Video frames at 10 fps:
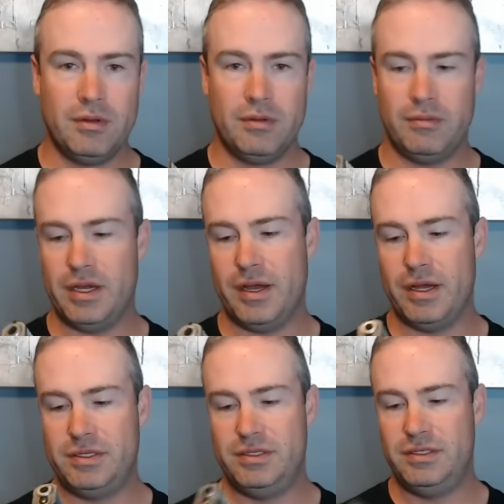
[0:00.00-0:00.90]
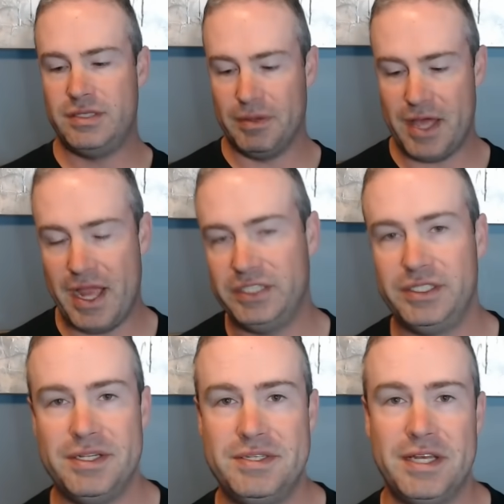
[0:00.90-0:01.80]
double action,
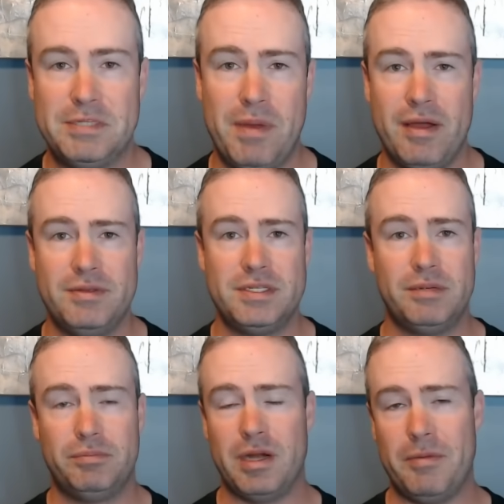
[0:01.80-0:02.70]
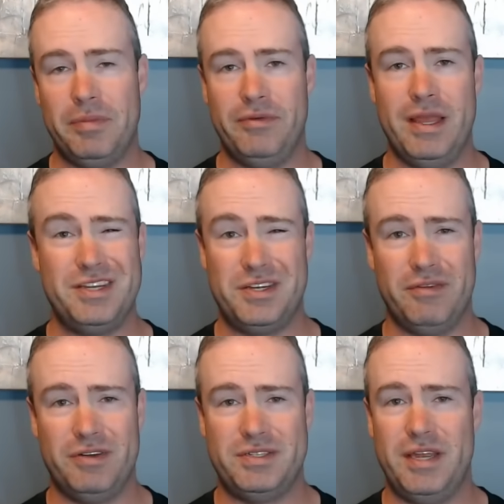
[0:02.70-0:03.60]
and 6 pounds probably-ish
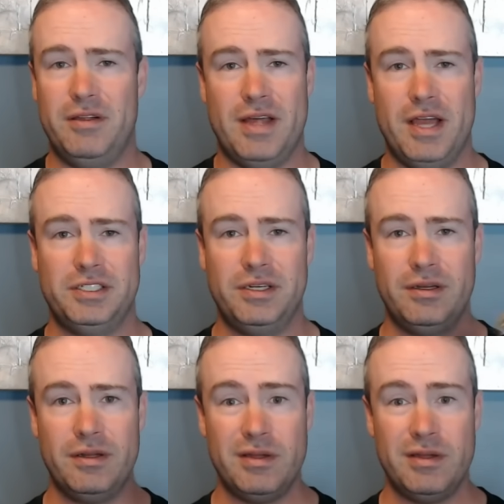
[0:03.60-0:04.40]
for single action.